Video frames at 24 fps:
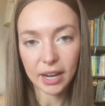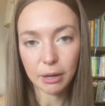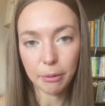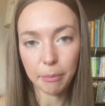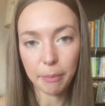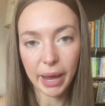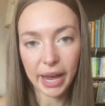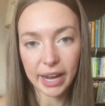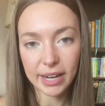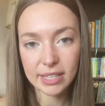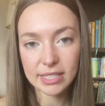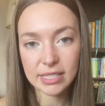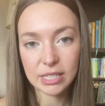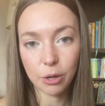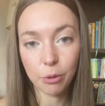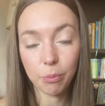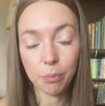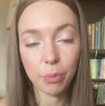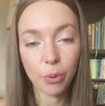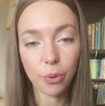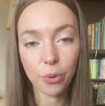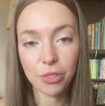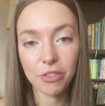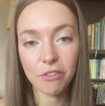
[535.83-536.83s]
maxed out
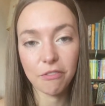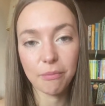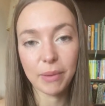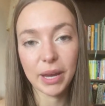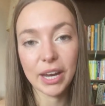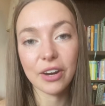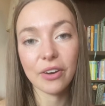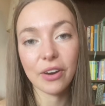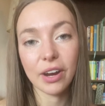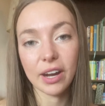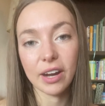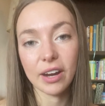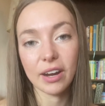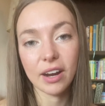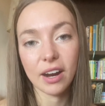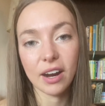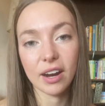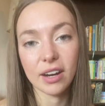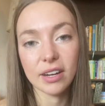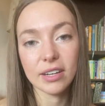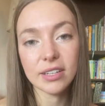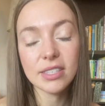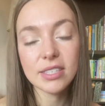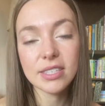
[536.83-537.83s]
both of my credit
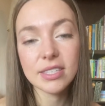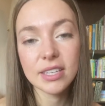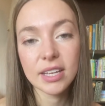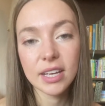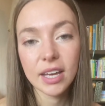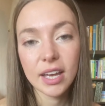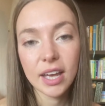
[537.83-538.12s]
cards,